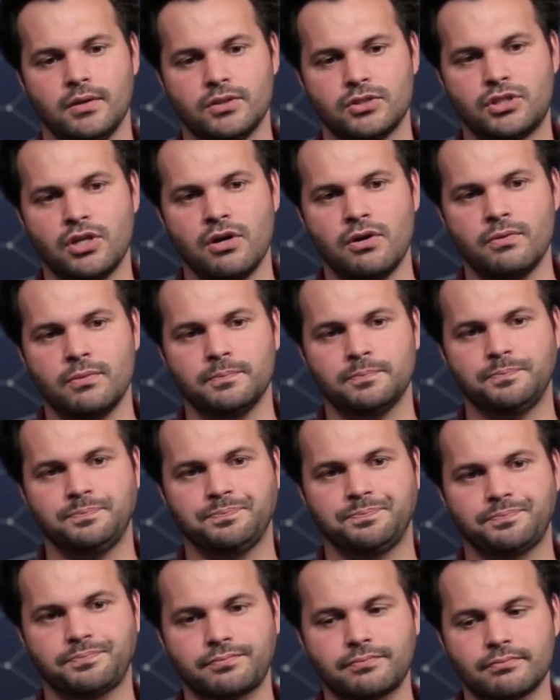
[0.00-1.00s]
So
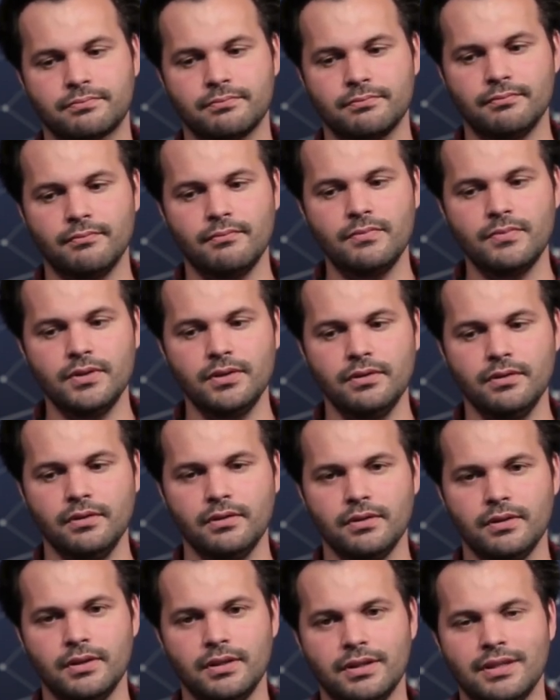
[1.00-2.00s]

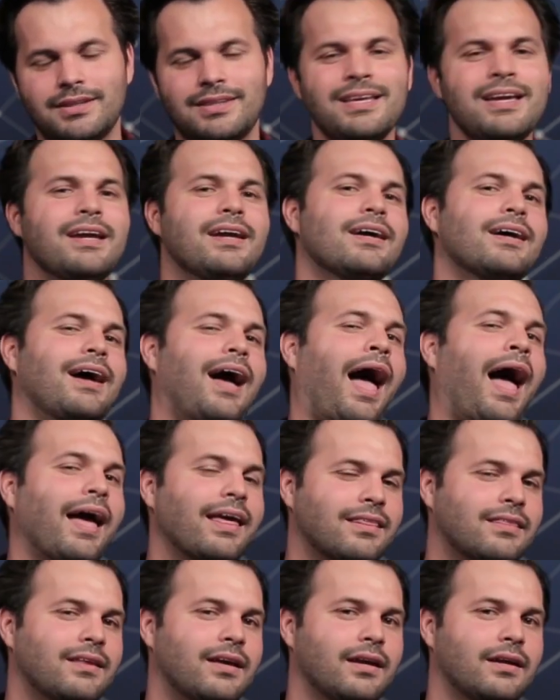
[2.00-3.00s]
the thing
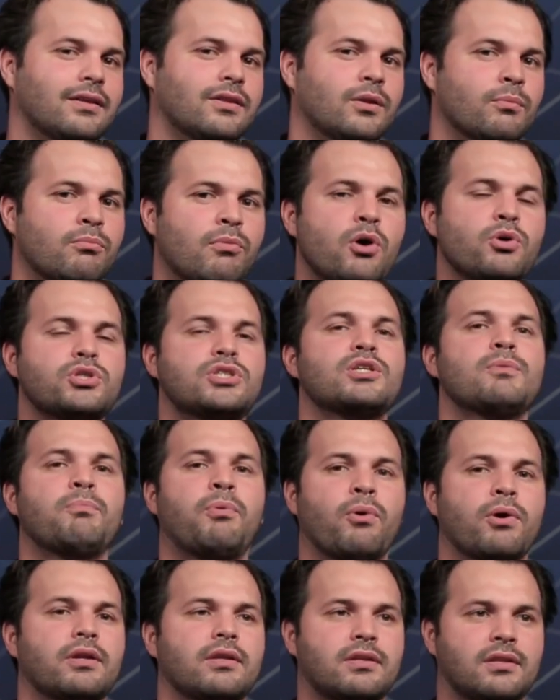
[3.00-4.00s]
I think, the most
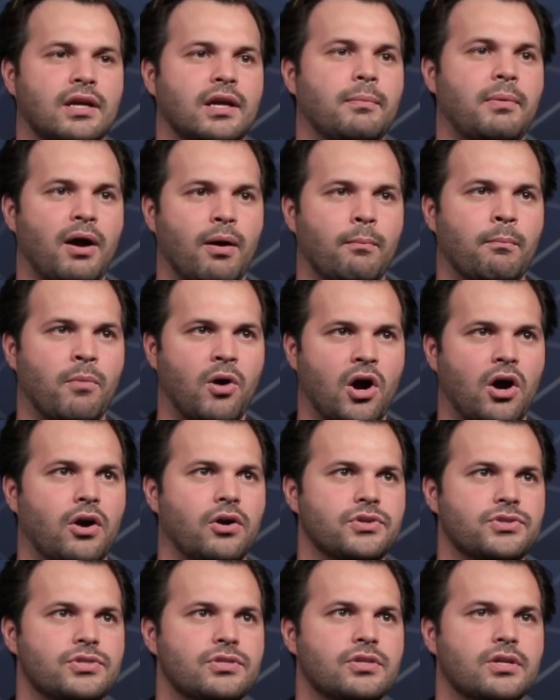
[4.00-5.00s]
important thing about
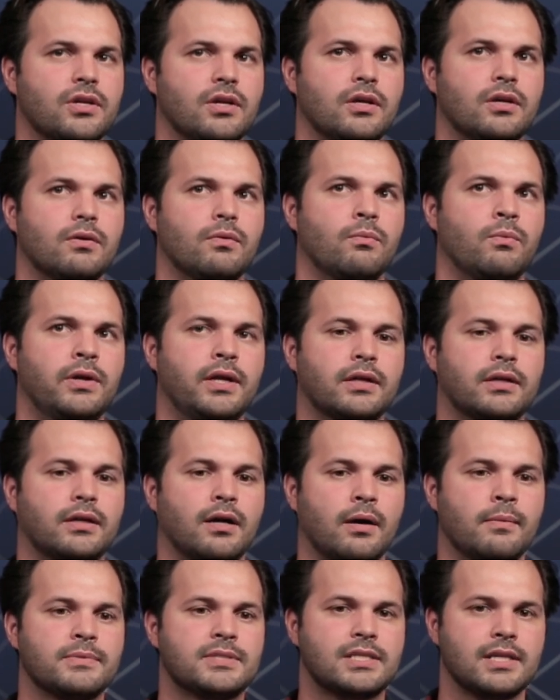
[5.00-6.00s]
Mars when it
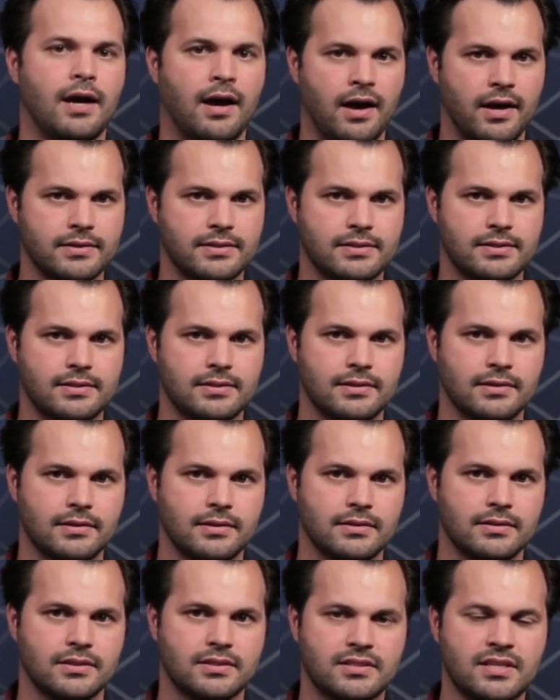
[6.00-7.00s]
comes to us
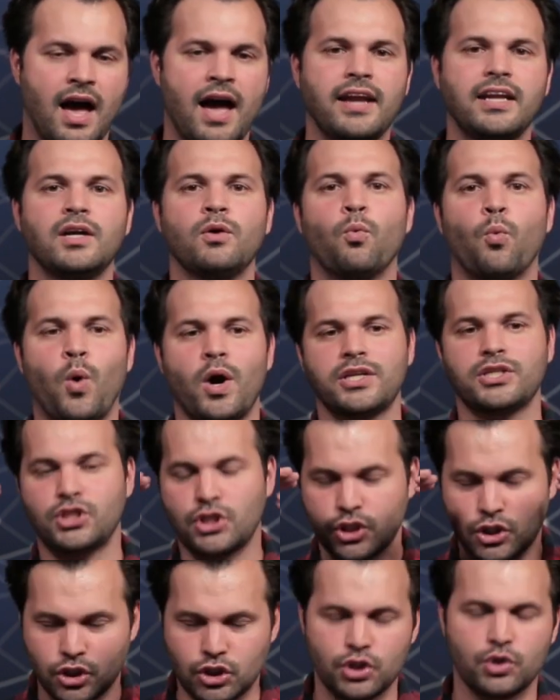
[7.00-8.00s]
deciding what
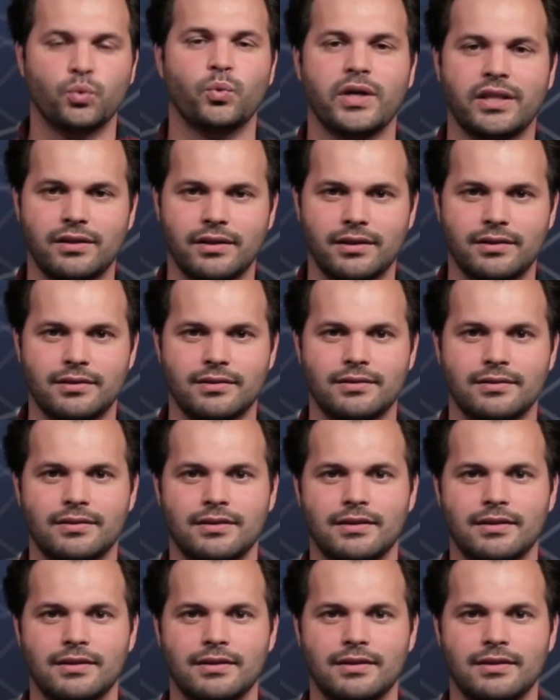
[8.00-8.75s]
to do with it